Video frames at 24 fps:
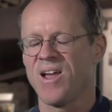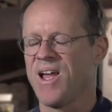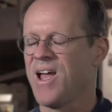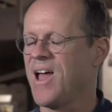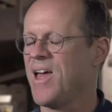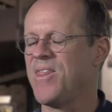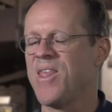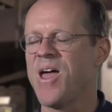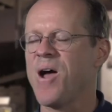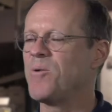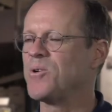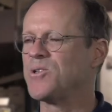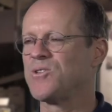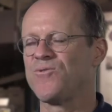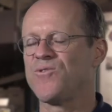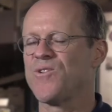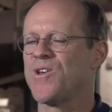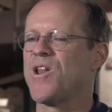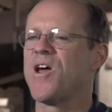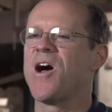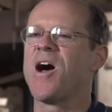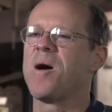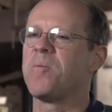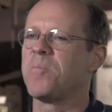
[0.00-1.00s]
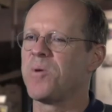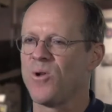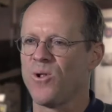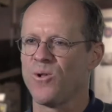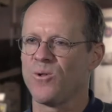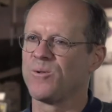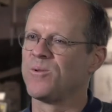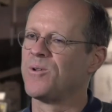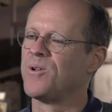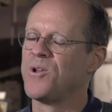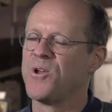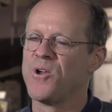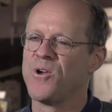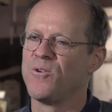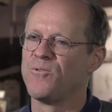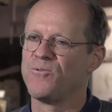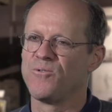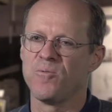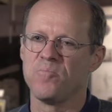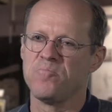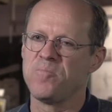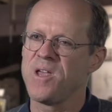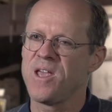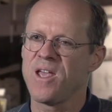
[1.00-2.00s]
And that was phenomenal
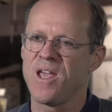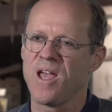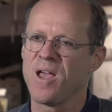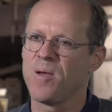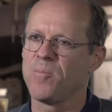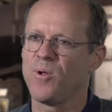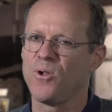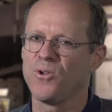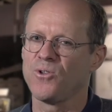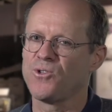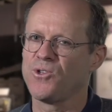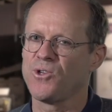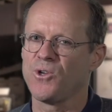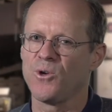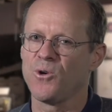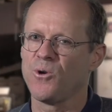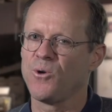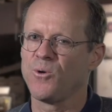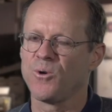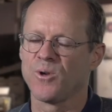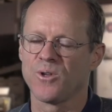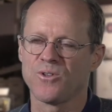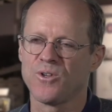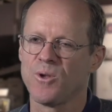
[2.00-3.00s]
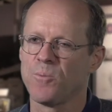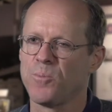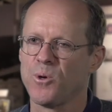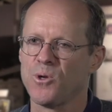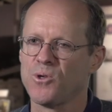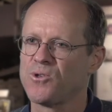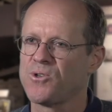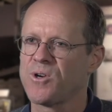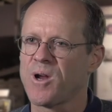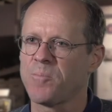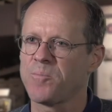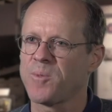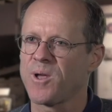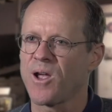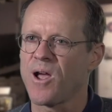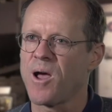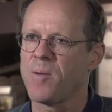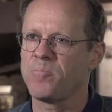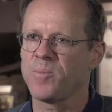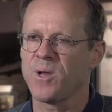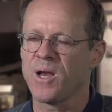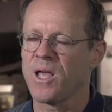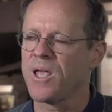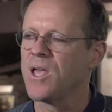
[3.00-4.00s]
for being able to bootstrap the
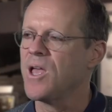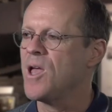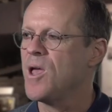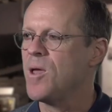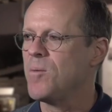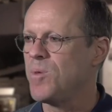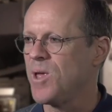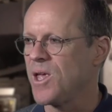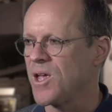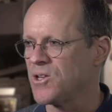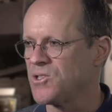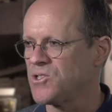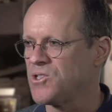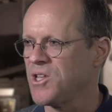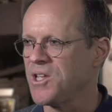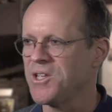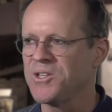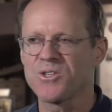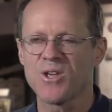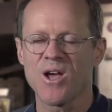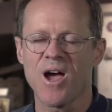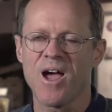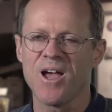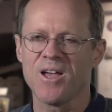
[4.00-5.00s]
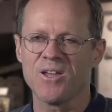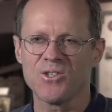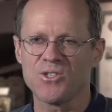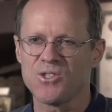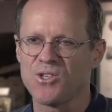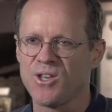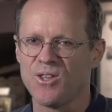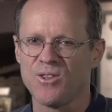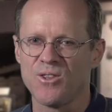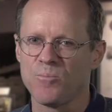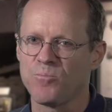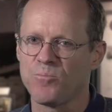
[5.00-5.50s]
company, because these guys did